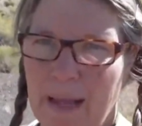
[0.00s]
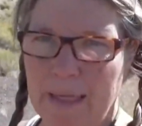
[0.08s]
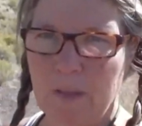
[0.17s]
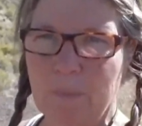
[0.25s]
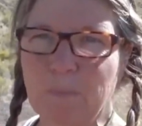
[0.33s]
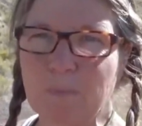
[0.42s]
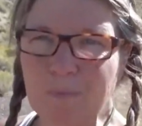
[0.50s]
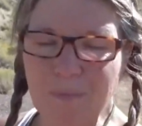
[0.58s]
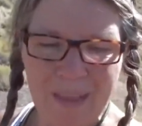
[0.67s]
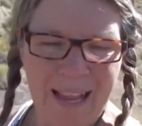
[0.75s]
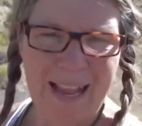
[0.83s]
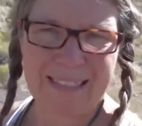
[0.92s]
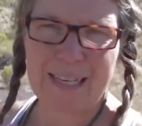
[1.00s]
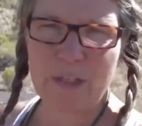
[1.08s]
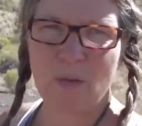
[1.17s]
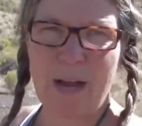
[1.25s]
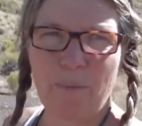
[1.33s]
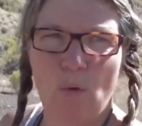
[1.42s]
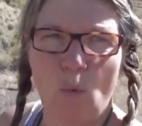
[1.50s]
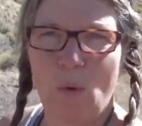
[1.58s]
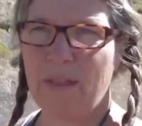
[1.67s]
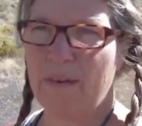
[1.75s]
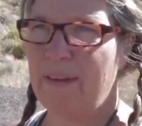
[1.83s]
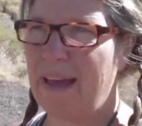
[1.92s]
mind as I travel,
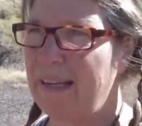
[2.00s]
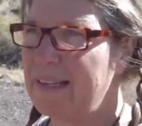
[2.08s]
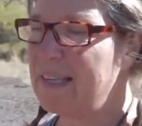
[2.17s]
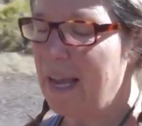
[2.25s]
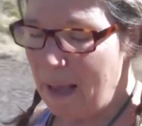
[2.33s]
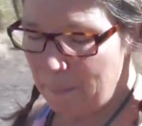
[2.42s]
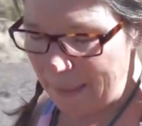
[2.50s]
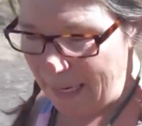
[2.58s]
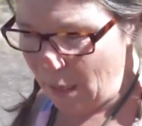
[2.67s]
where the vet is. But